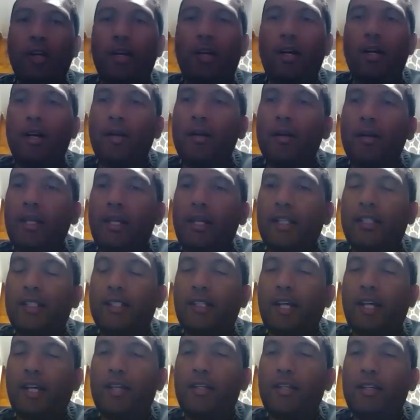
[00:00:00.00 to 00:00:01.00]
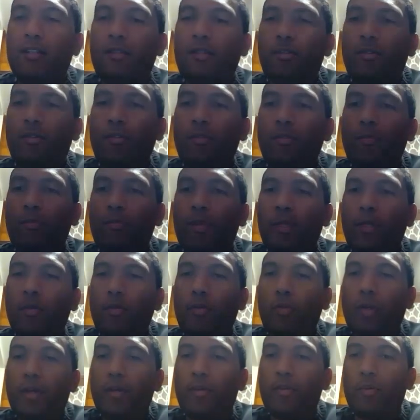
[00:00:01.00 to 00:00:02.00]
Excited to be
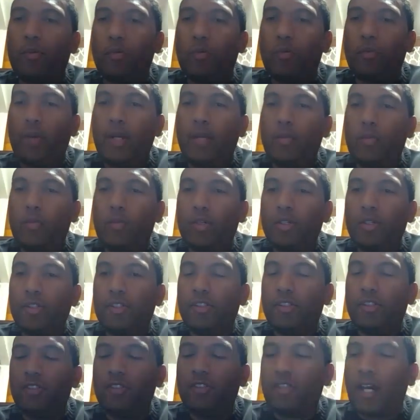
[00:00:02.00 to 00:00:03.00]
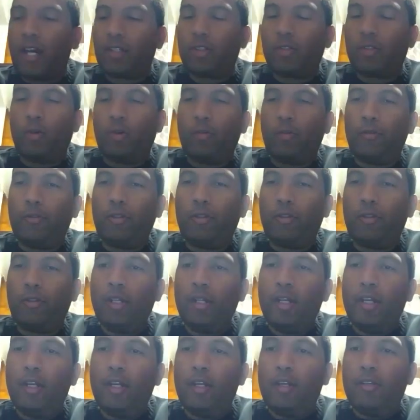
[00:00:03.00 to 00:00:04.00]
with Wayne Woods and Zach Schoefel,
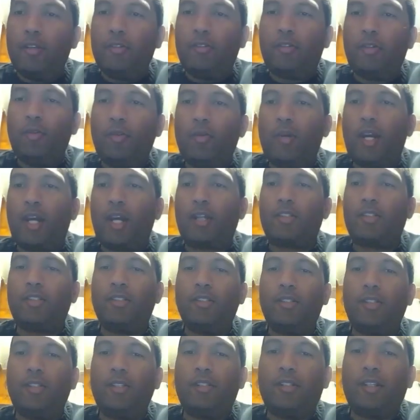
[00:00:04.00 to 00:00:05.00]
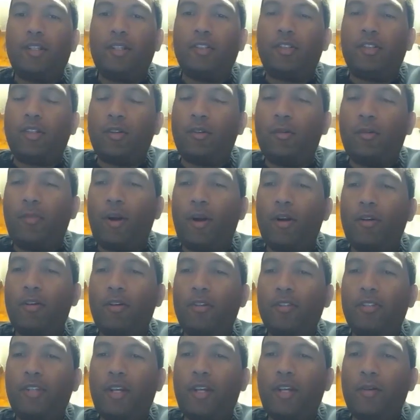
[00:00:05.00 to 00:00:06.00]
two excellent general
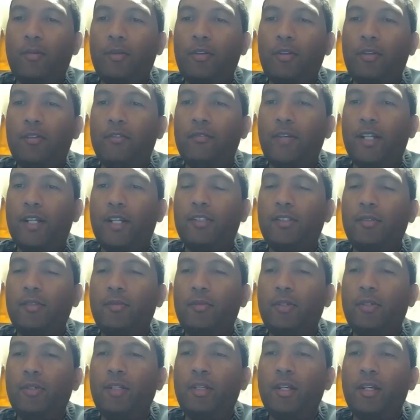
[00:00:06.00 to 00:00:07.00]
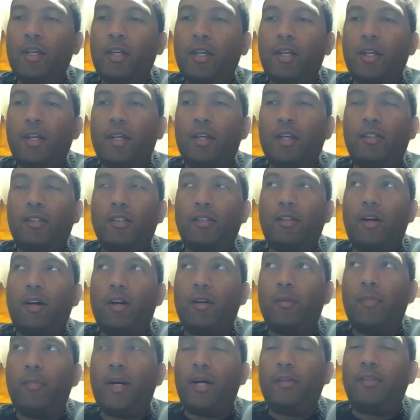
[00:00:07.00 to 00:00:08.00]
partners that we invested in, to
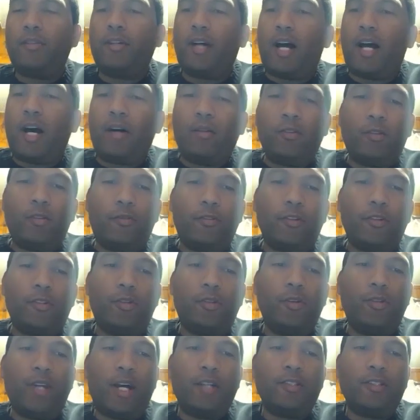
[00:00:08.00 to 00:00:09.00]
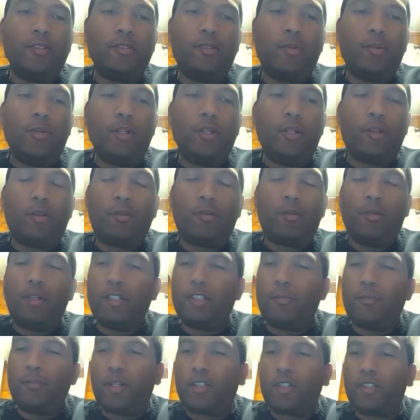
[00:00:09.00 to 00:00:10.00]
talk about the outlook for 2023,
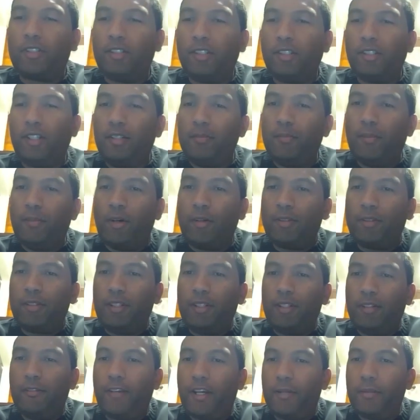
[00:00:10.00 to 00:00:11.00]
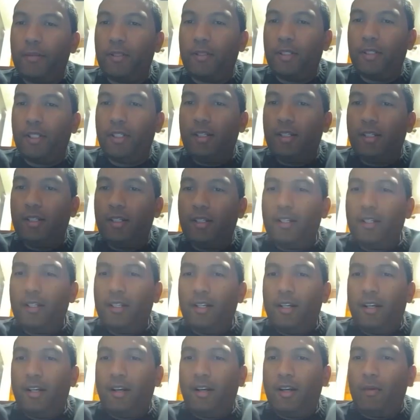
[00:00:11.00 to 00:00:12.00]
especially in multifamily.
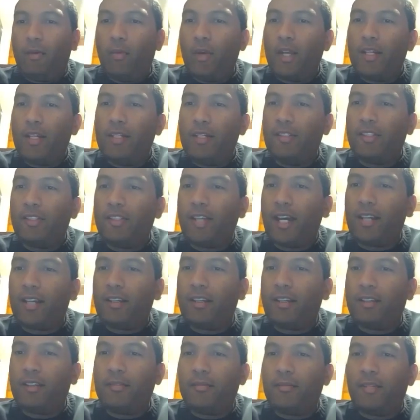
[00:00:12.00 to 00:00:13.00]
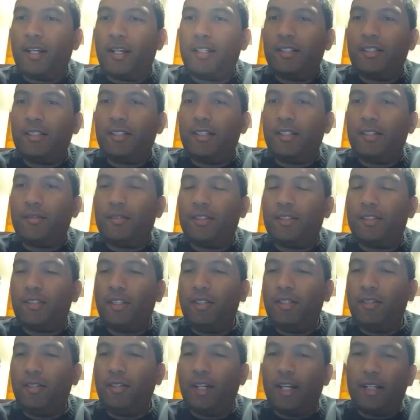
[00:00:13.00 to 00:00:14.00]
Wayne and Zach, nice to see
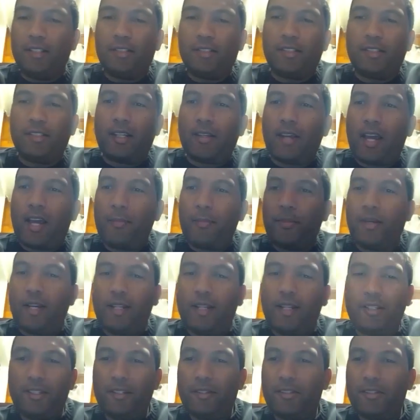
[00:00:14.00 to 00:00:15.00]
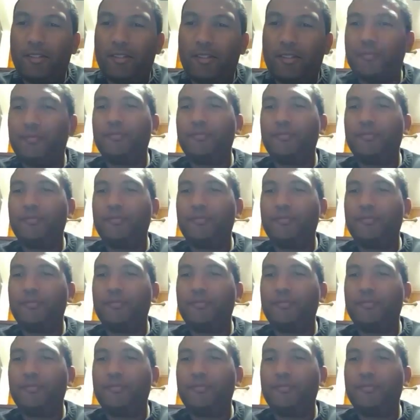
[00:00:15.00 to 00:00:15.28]
you guys. Happy holidays.